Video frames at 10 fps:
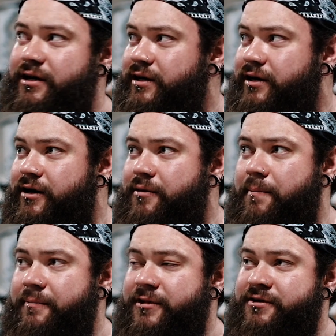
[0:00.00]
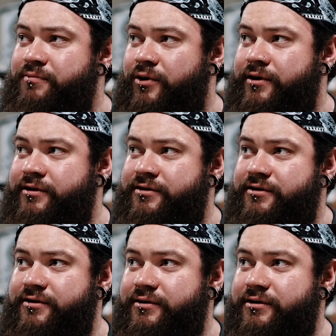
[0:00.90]
it's important
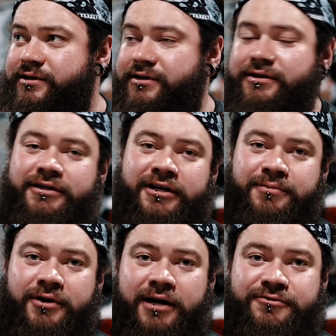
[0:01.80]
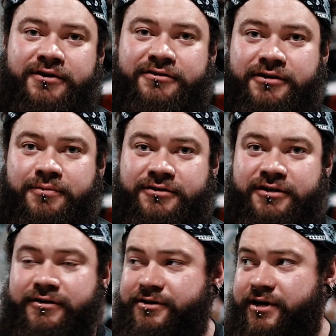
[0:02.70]
to keep your hamstrings and your
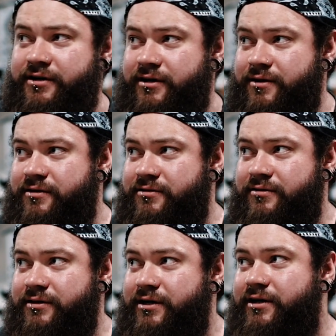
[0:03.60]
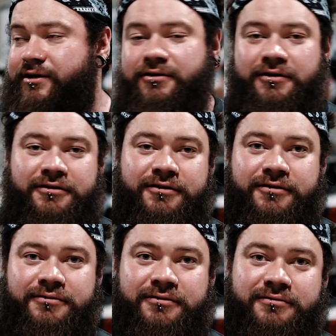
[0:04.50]
posterior chain healthy, so I like to
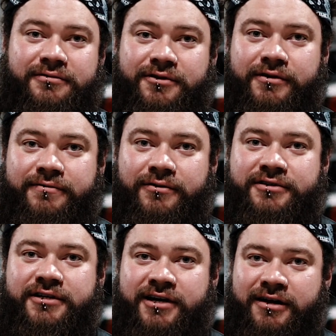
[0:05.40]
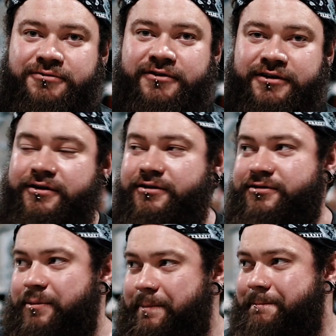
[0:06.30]
do 3 or 4 sets of hamstring curls.
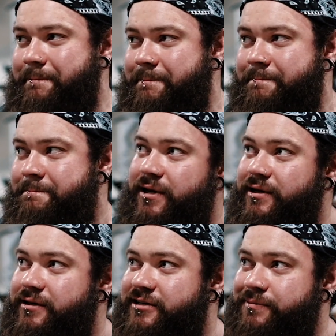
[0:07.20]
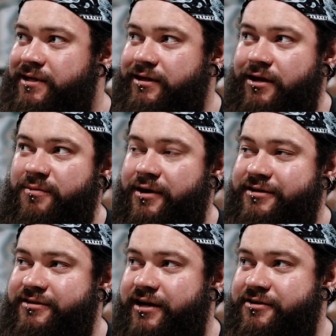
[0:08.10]
Typically lower body
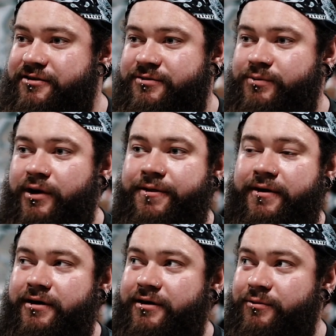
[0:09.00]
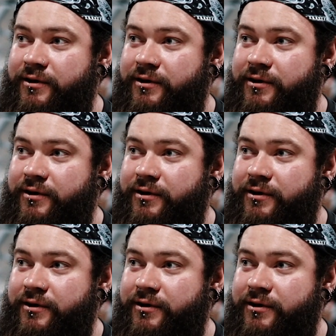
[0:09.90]
sessions with the